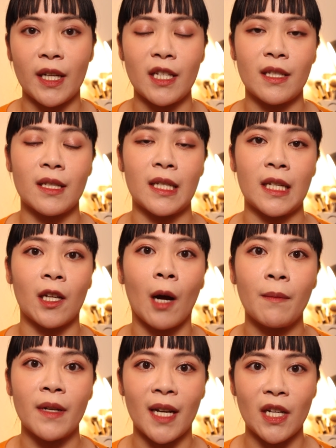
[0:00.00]
is the
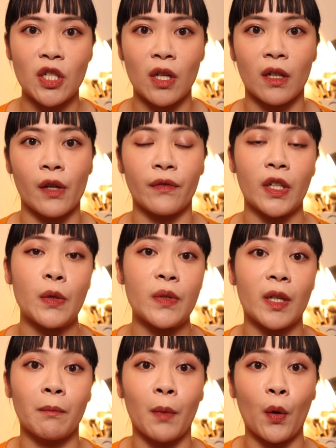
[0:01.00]
combination of
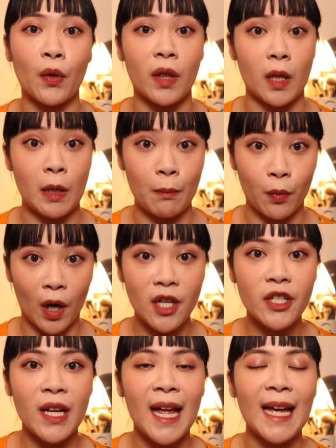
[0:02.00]
using both the brush